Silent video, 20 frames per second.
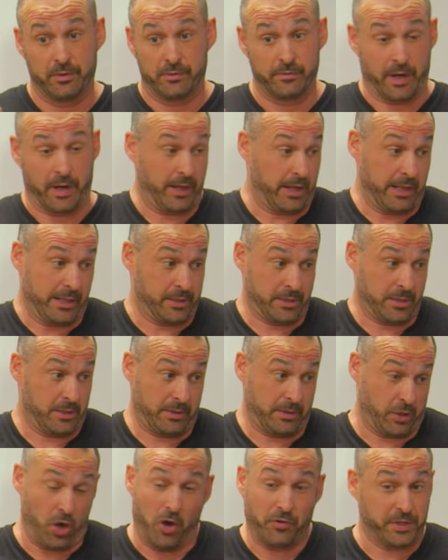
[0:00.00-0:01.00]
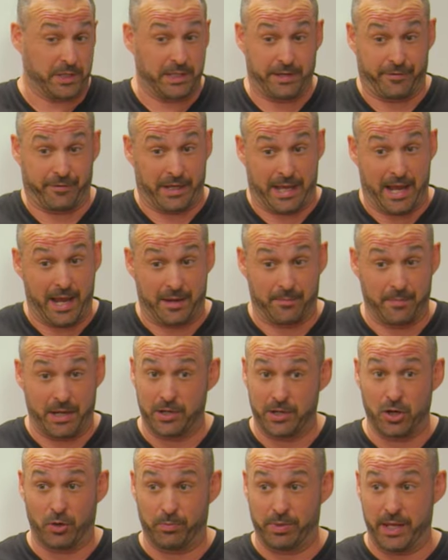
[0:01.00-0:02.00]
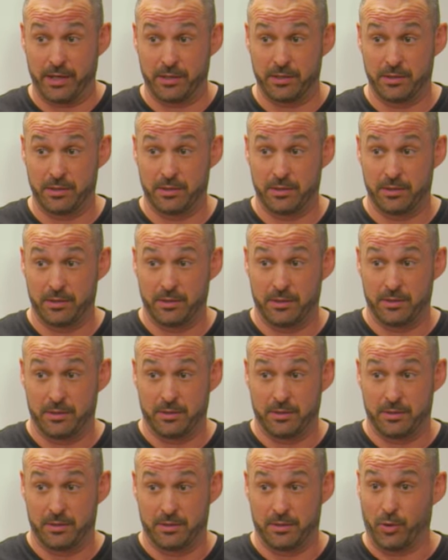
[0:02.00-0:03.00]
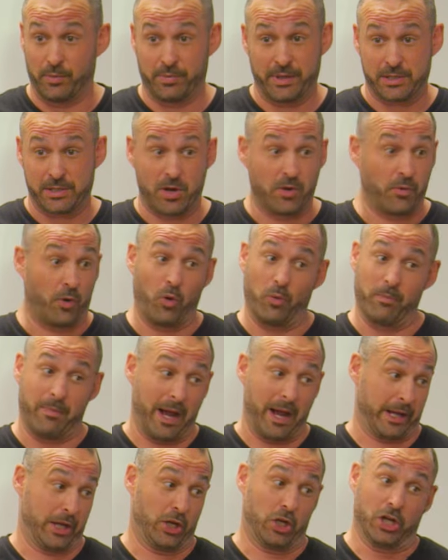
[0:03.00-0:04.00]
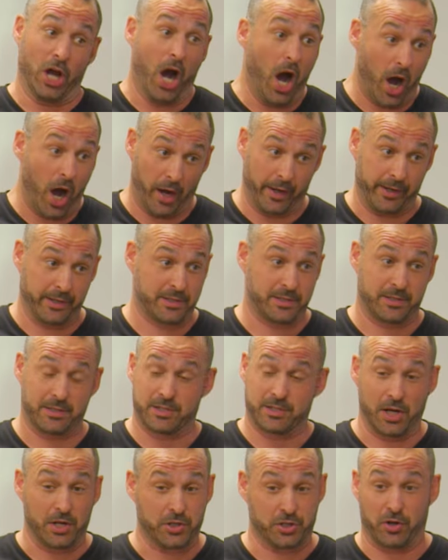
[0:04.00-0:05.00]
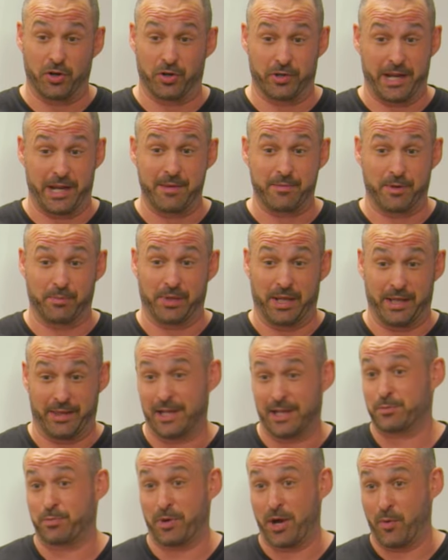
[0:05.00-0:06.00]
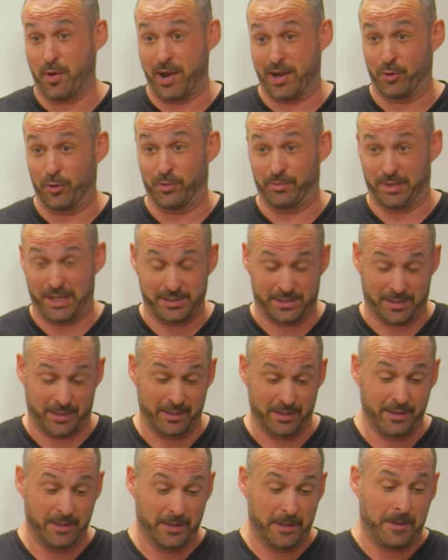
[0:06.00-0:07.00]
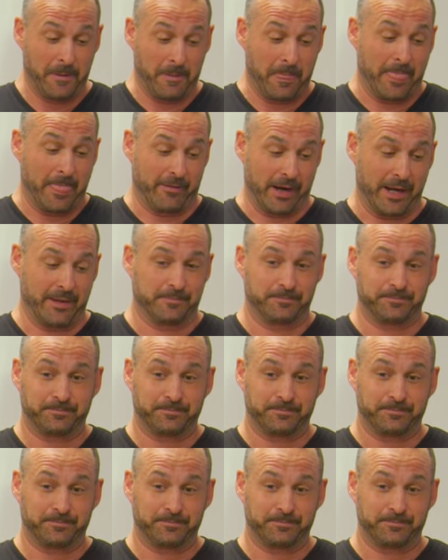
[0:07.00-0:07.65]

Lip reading: right? Golf's a different game. Any of y'all play? No one plays golf? Oh my God, it's such a hard game to play. That's probably why no one plays it, right?